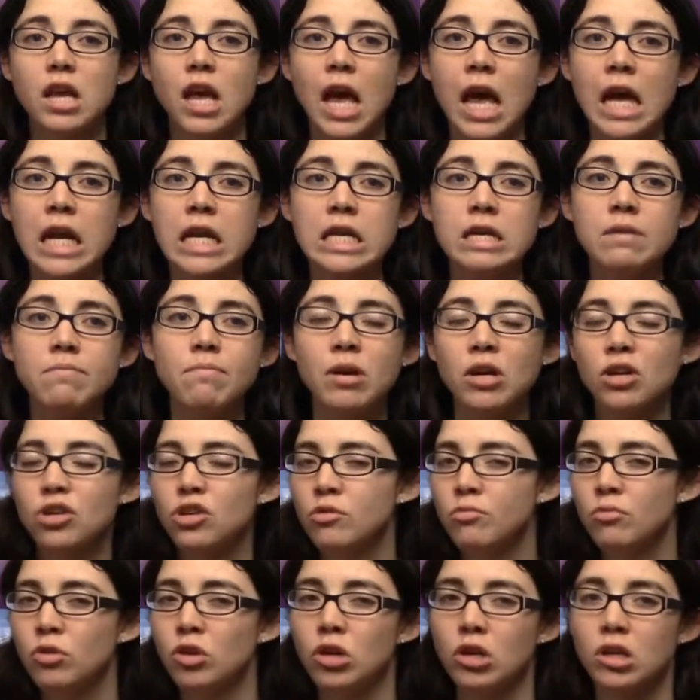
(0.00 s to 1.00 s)
any
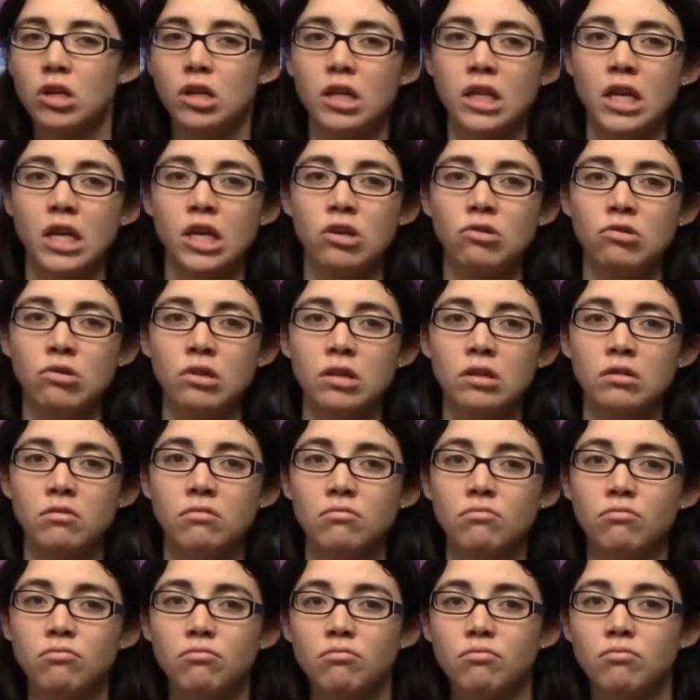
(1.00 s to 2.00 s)
picture book that you
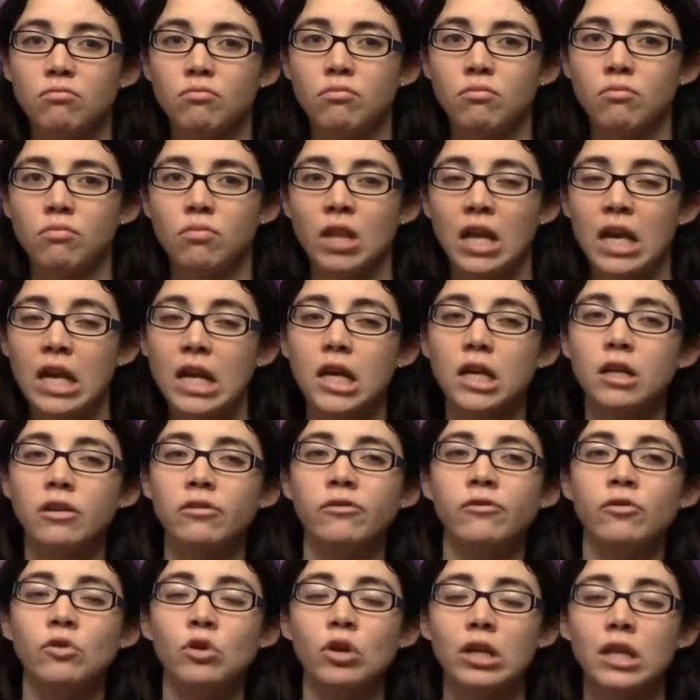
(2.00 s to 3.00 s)
can think
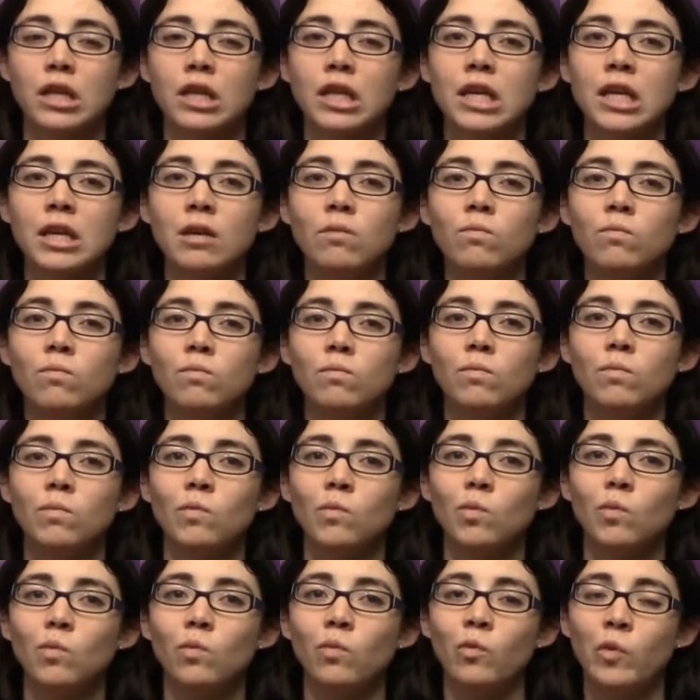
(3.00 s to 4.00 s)
of for a theme,
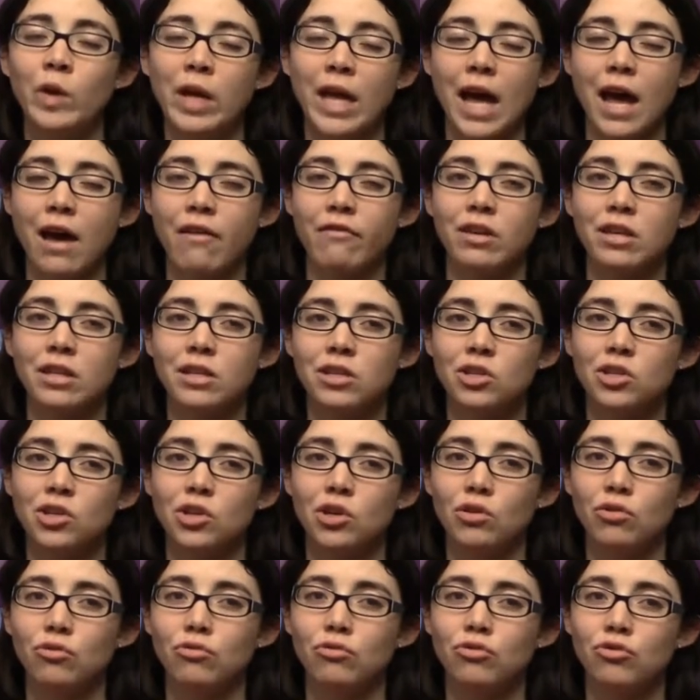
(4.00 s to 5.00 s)
we have it.
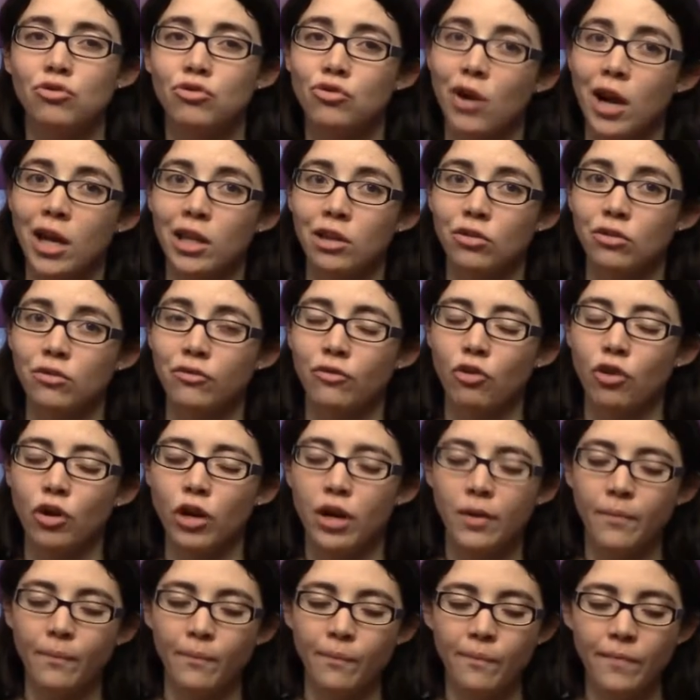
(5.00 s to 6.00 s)
So try and look for
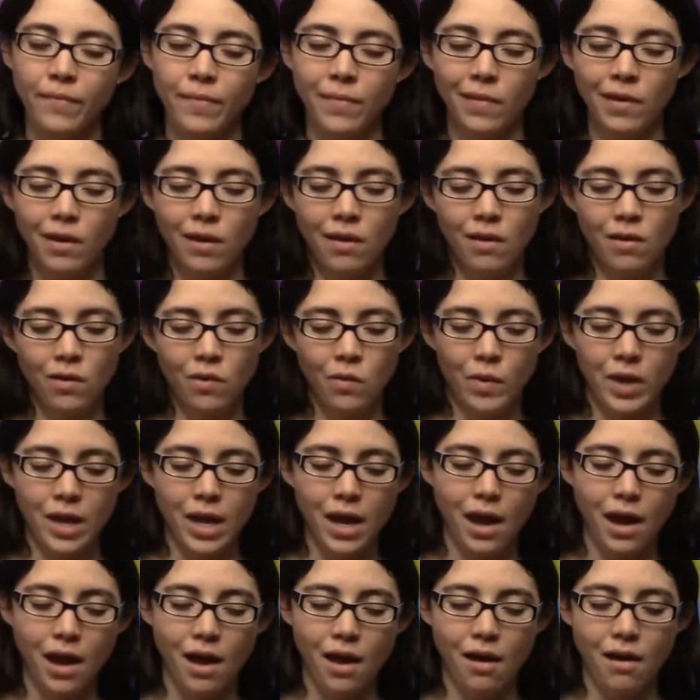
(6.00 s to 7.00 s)
it. We
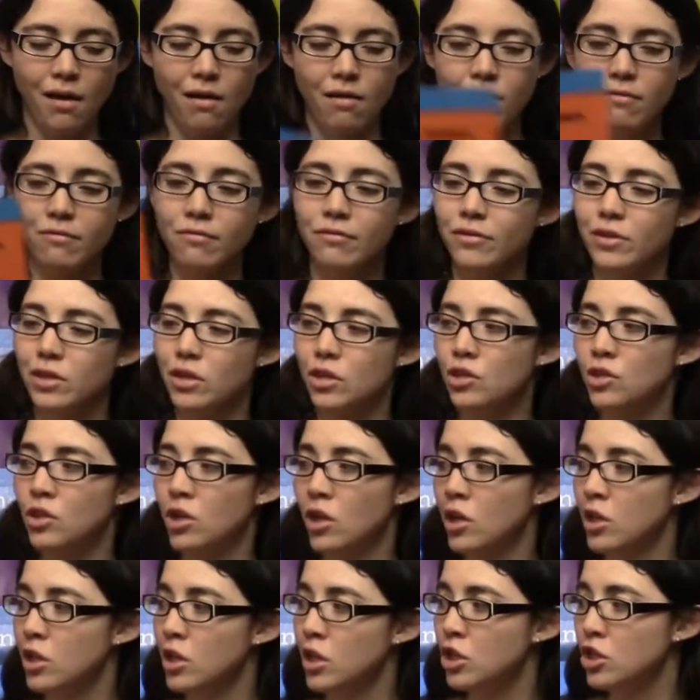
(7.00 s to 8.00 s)
have
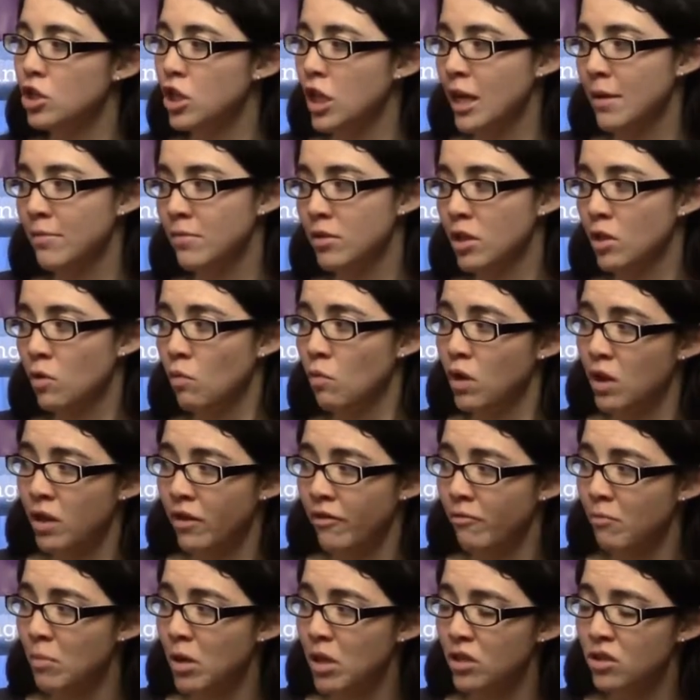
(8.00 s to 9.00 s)
Jonathan James and the What
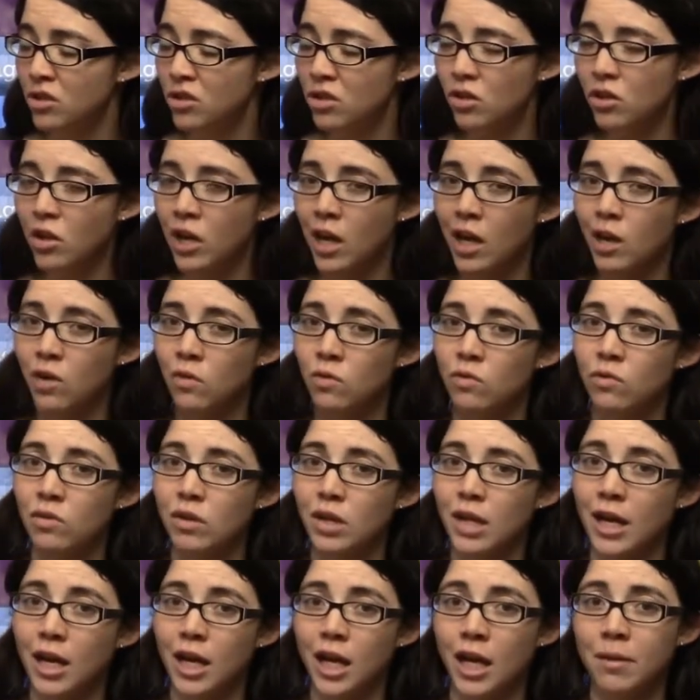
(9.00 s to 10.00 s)
If Monster,
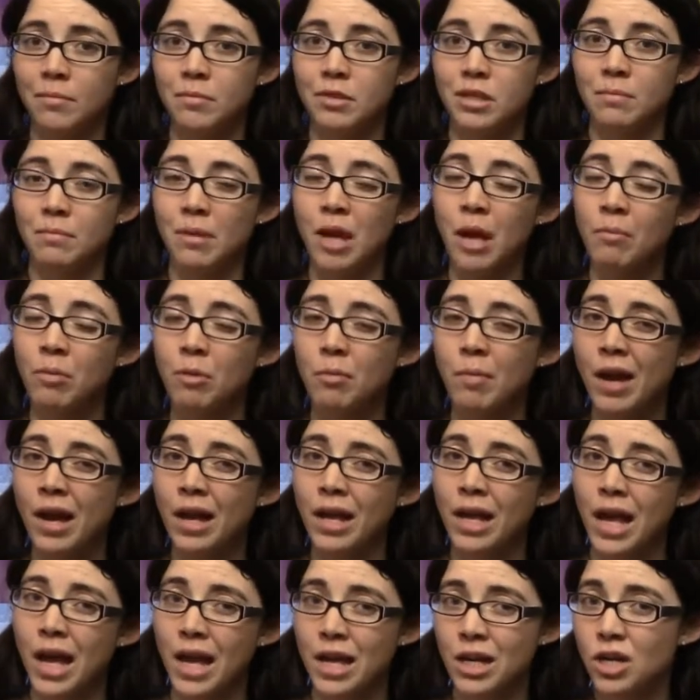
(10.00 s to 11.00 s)
and it comes in
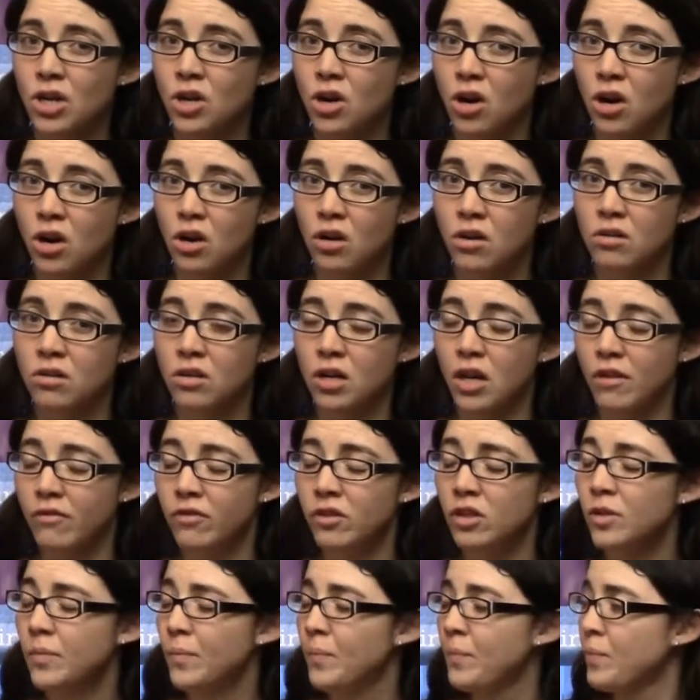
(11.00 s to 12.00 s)
paperback and in
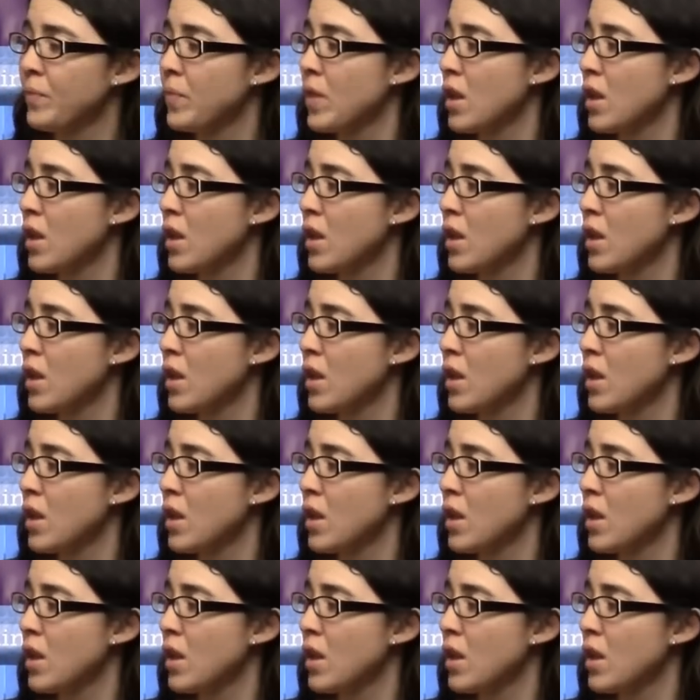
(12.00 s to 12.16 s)
hardcover.